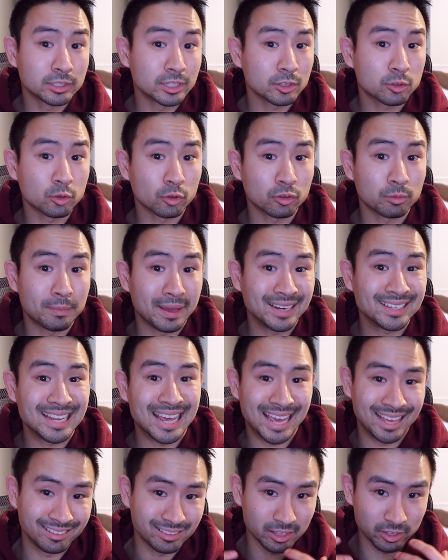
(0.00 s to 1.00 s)
Disrespect
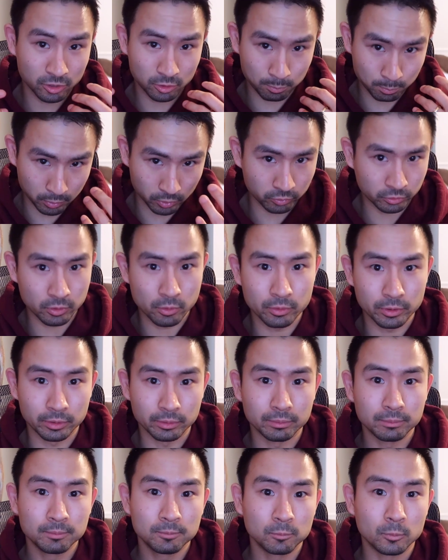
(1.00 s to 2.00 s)
has his
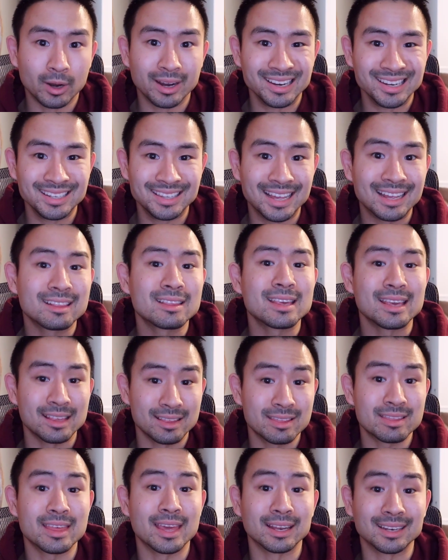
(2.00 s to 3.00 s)
persona, right? That's
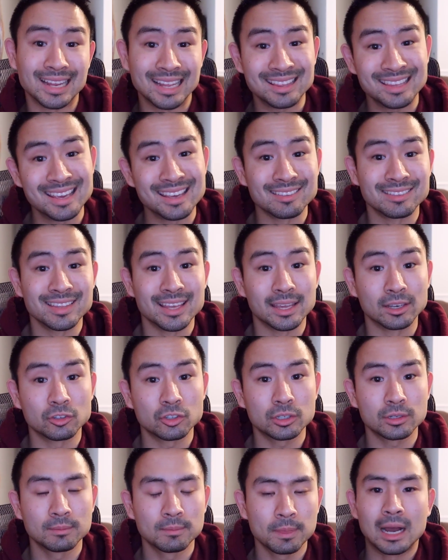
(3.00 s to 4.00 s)
his thing. That's his
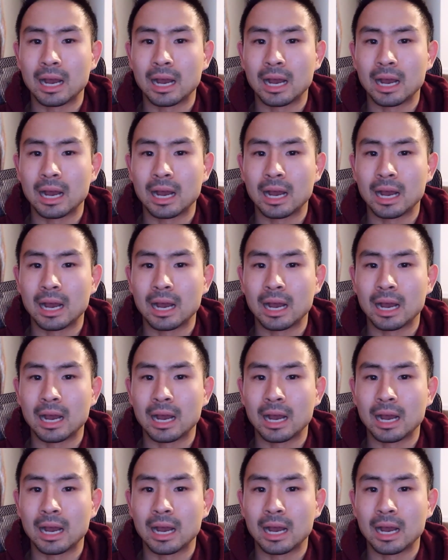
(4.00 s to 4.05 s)
niche.